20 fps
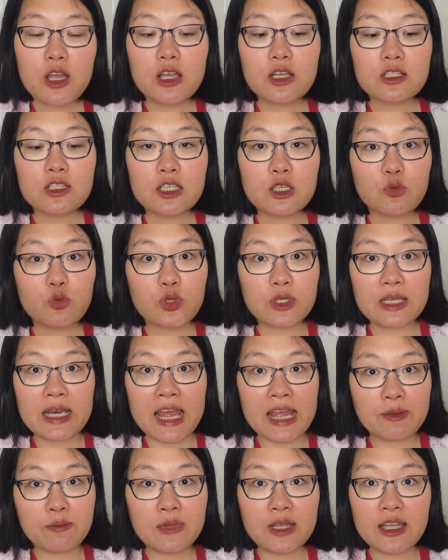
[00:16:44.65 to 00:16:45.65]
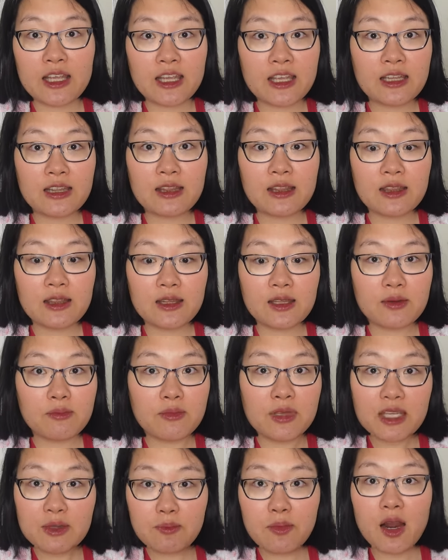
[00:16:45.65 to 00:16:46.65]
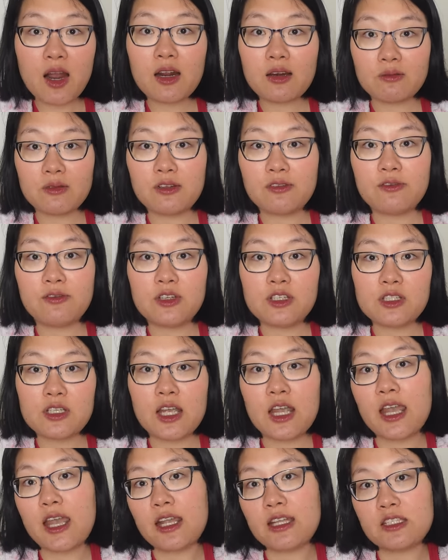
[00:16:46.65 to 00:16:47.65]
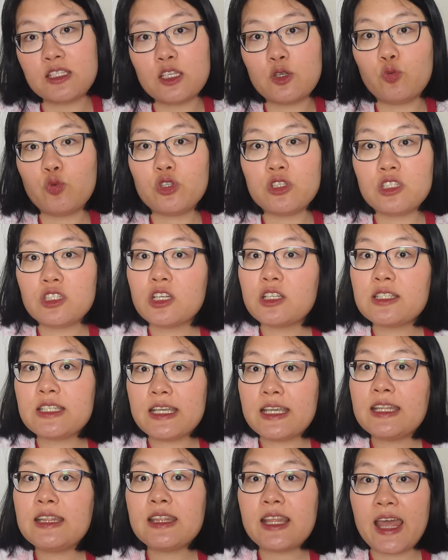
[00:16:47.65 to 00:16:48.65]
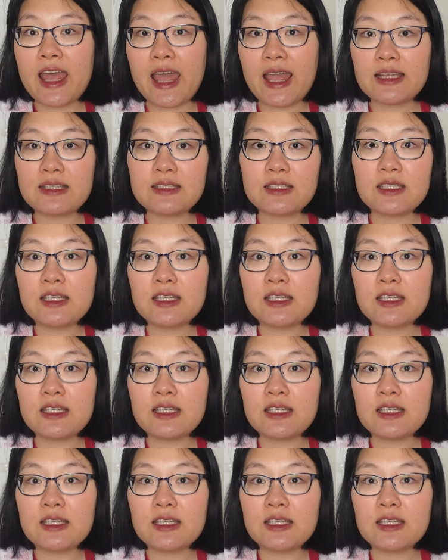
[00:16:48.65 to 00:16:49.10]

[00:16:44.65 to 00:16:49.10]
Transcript: she would let me eat the meat part of the fish and she would just eat the head.